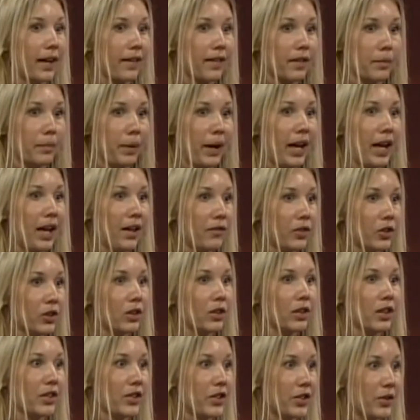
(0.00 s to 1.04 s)
the
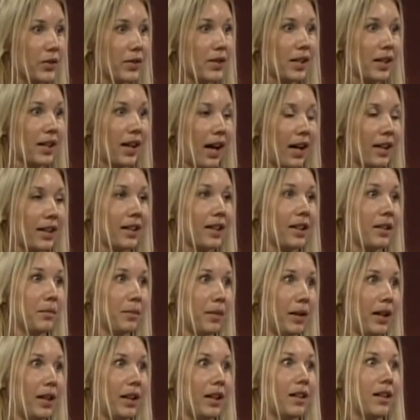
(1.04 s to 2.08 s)
behavioral issues, again, can
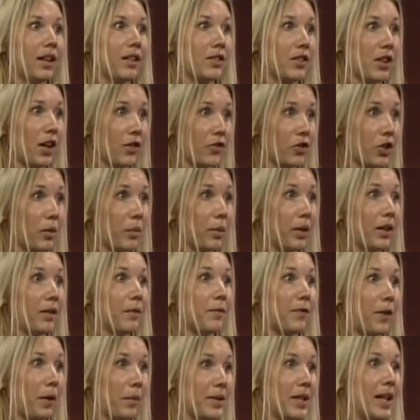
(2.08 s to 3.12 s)
be attributed
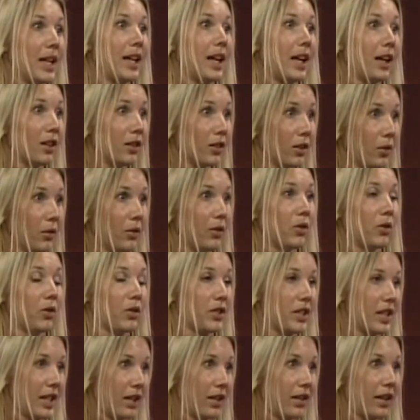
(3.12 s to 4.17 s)
from taking gluten or
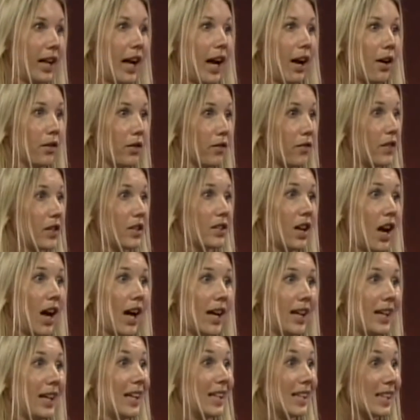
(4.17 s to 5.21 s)
dairy out of the
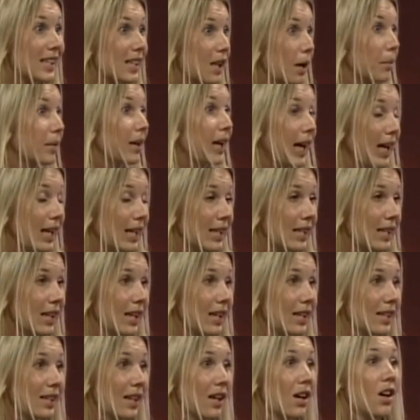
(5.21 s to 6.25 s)
diet in some
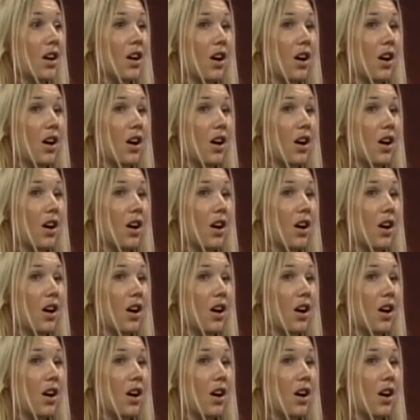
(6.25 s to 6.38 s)
cases.